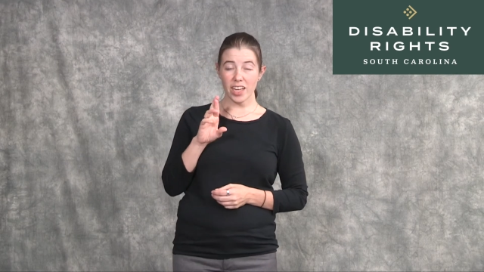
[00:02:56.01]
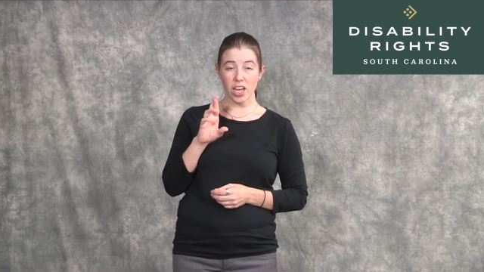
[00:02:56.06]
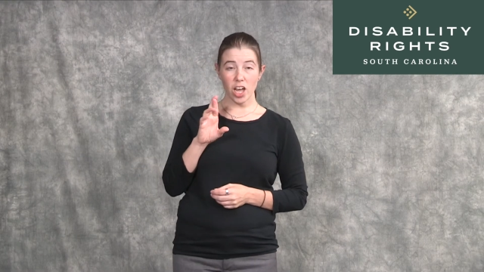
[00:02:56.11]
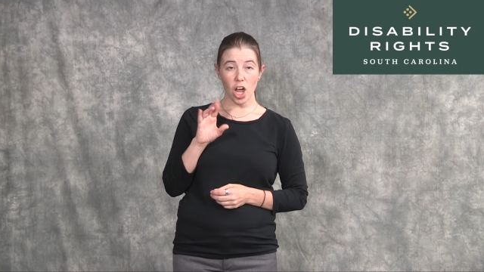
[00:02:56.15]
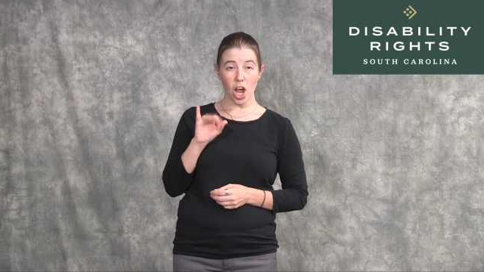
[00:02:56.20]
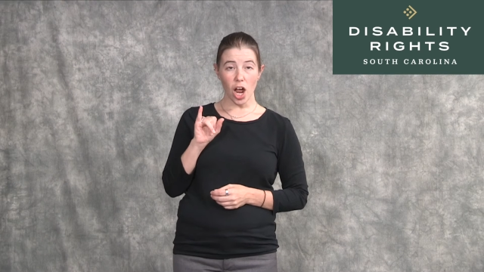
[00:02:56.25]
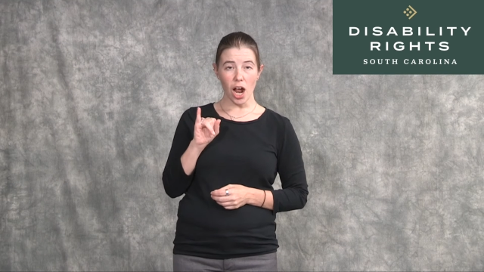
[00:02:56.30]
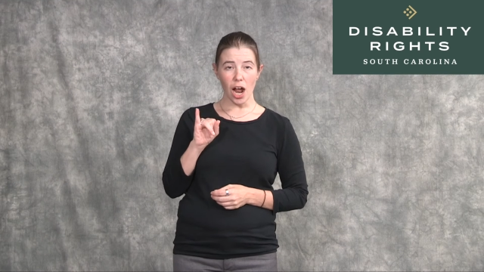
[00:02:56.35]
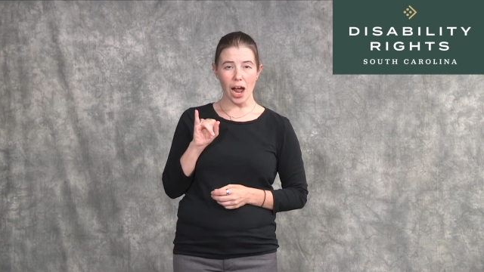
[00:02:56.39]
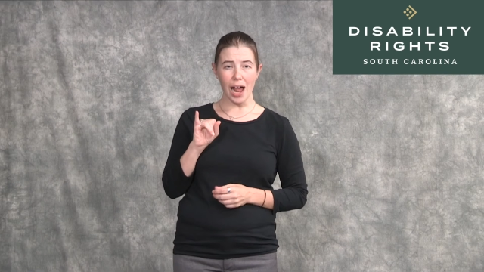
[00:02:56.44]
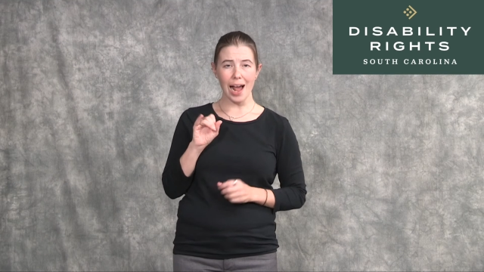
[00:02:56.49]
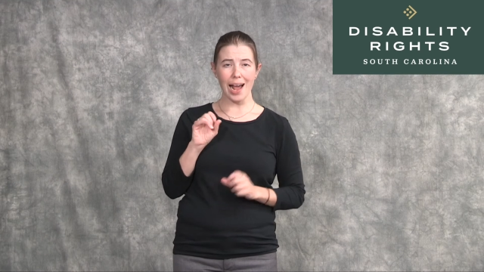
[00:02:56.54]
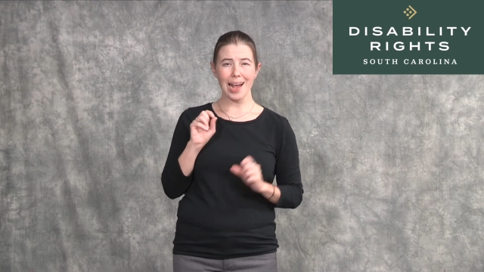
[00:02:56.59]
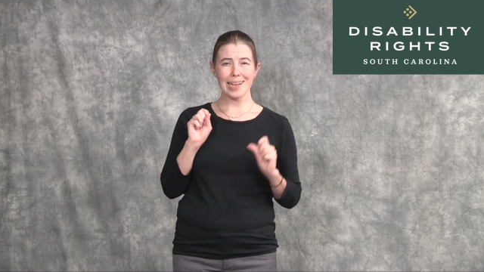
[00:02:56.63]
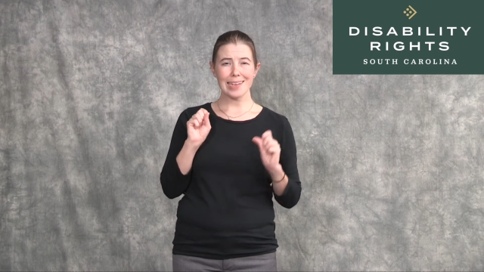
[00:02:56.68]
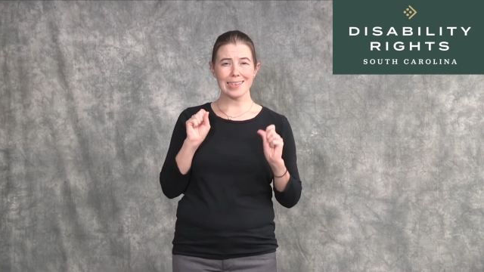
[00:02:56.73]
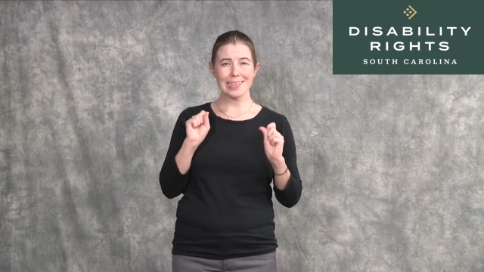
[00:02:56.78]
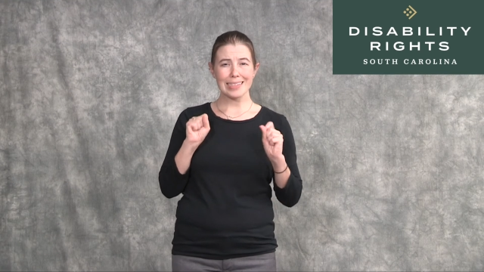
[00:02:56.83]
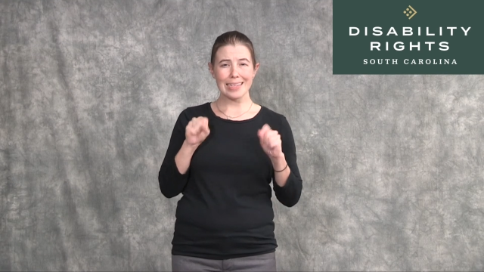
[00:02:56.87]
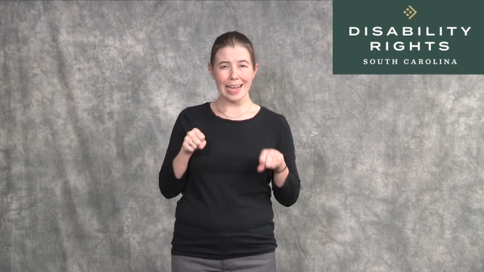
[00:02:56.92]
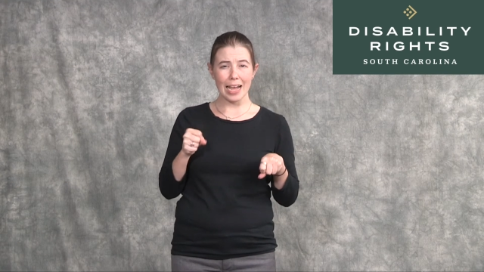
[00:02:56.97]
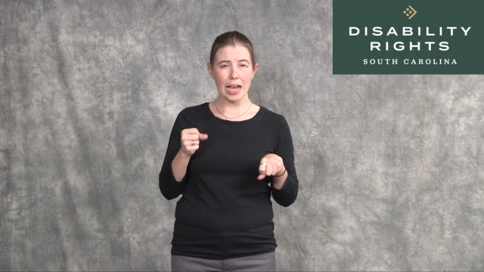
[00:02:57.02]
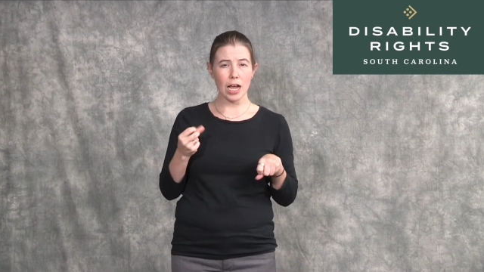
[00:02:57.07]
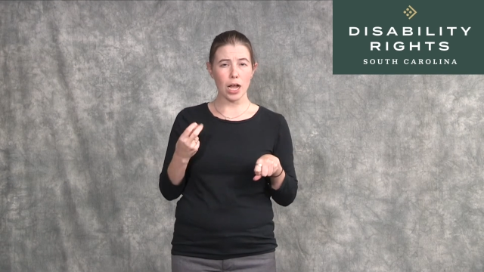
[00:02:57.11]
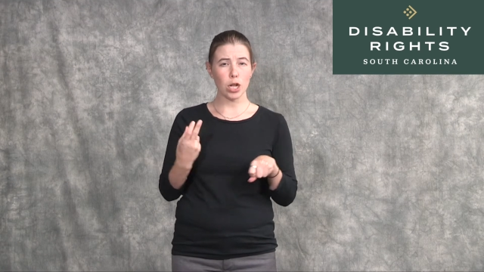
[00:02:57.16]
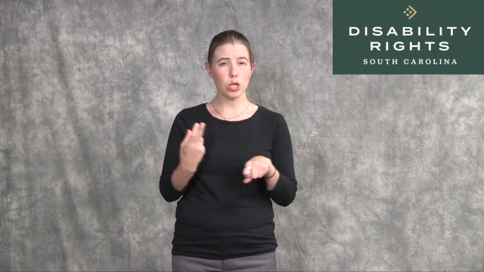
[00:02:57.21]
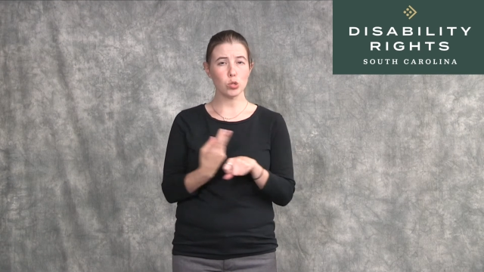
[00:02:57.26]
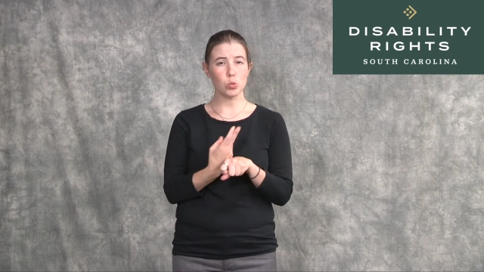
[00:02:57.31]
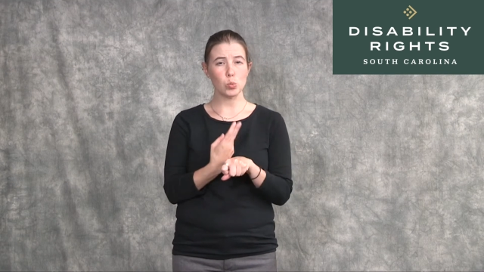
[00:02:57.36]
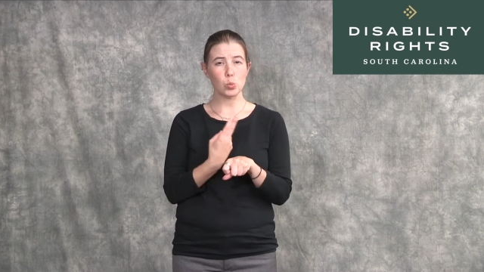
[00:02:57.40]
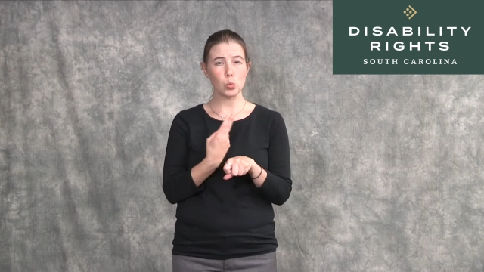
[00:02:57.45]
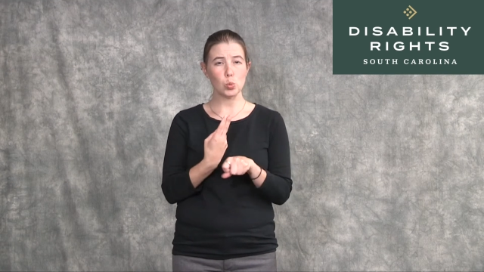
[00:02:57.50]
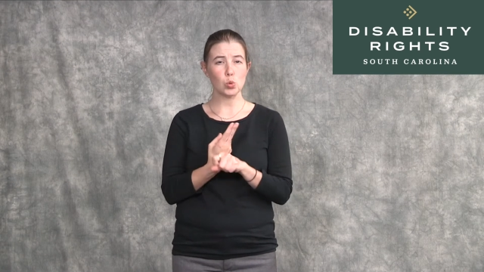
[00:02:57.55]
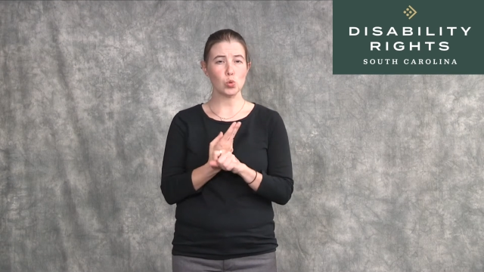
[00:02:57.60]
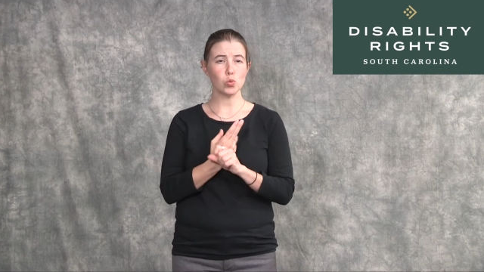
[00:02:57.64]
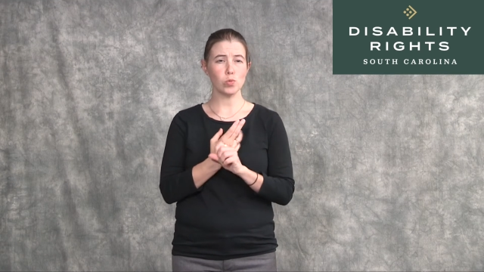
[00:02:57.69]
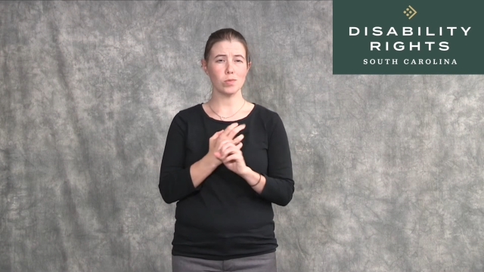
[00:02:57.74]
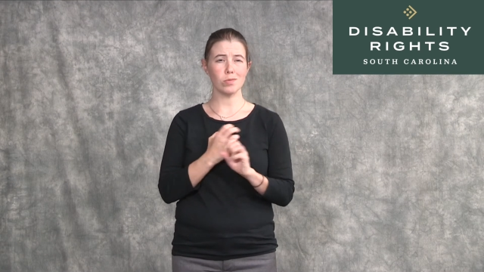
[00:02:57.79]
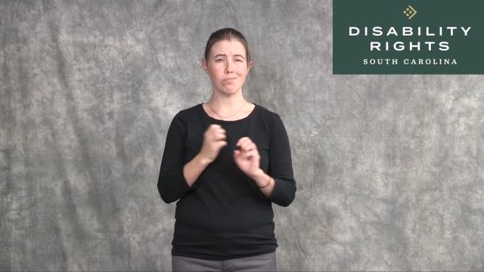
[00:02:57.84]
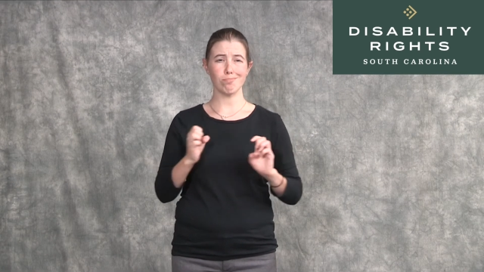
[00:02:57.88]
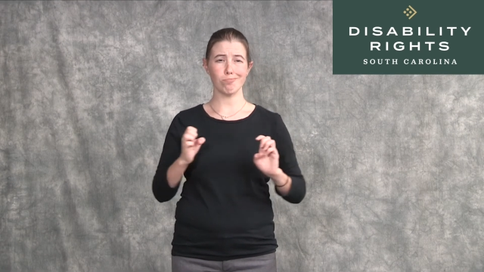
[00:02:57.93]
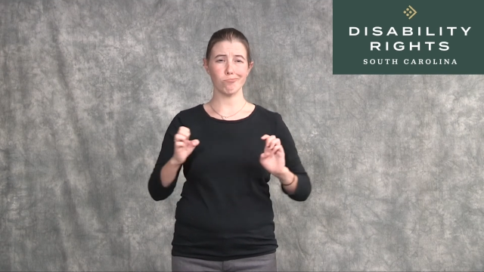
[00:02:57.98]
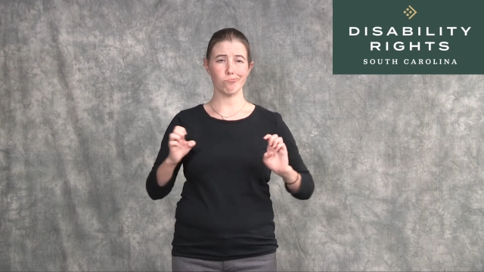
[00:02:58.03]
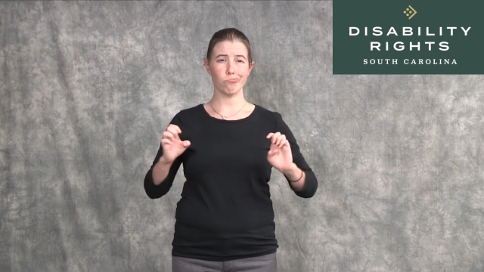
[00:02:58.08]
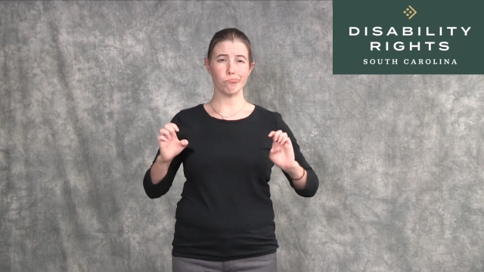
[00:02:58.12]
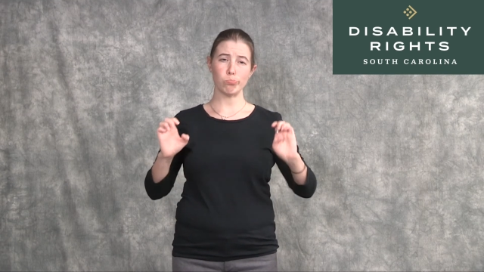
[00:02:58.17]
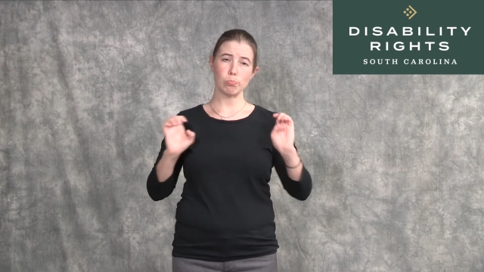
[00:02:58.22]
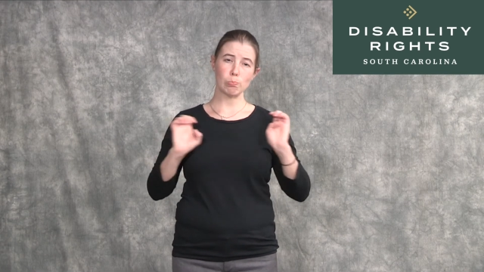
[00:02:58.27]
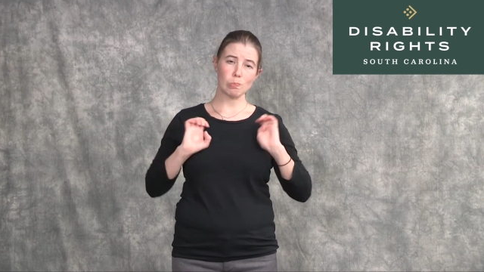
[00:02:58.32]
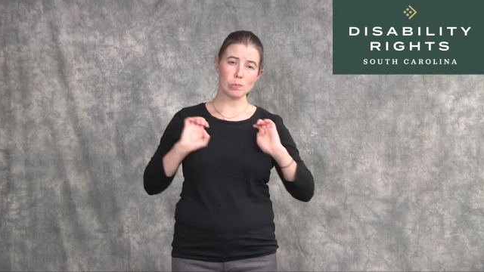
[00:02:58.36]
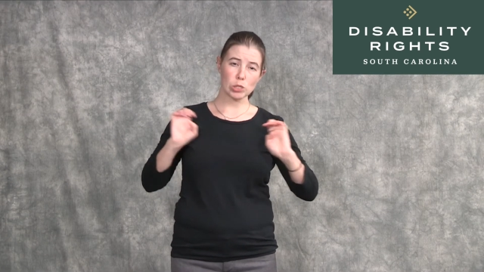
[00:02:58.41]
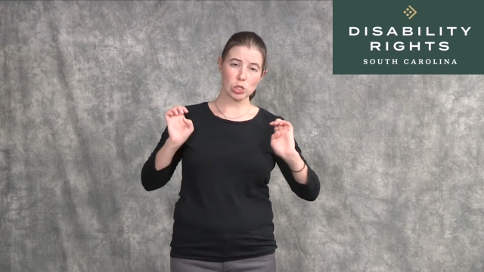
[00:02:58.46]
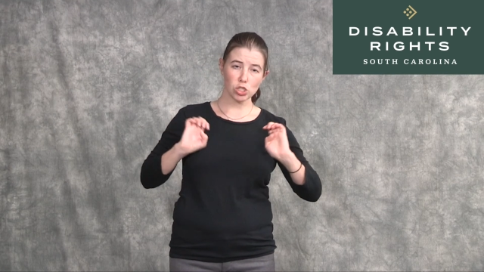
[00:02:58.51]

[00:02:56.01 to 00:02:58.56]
VRI can be used